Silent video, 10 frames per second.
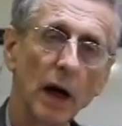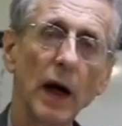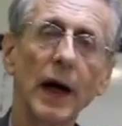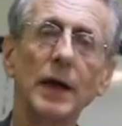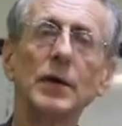
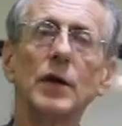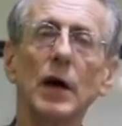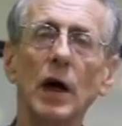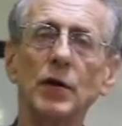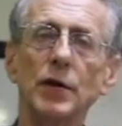And
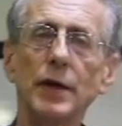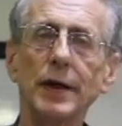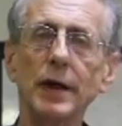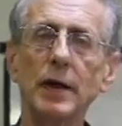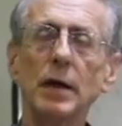under
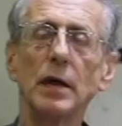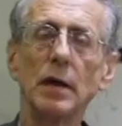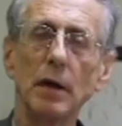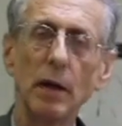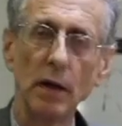the
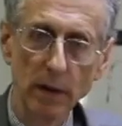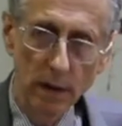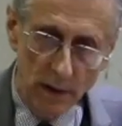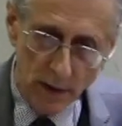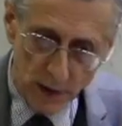
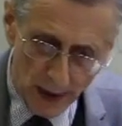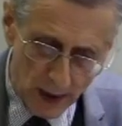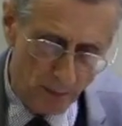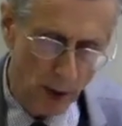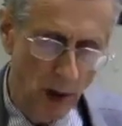
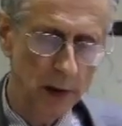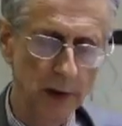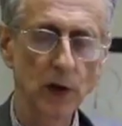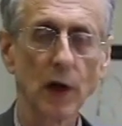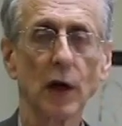second part,
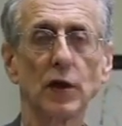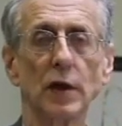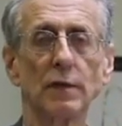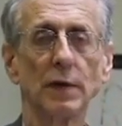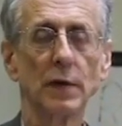discussion of
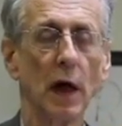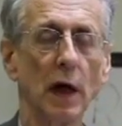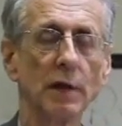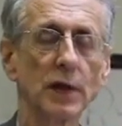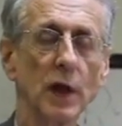some
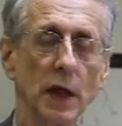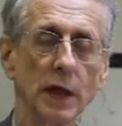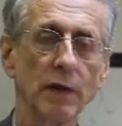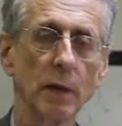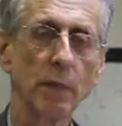tired
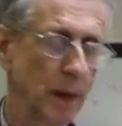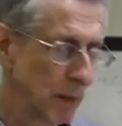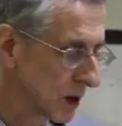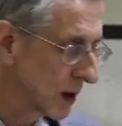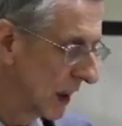scientific
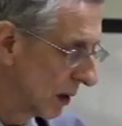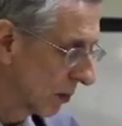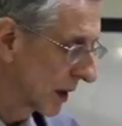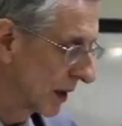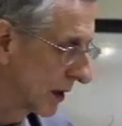papers, we're
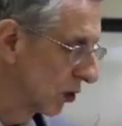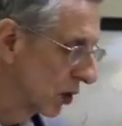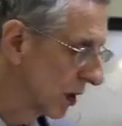going to talk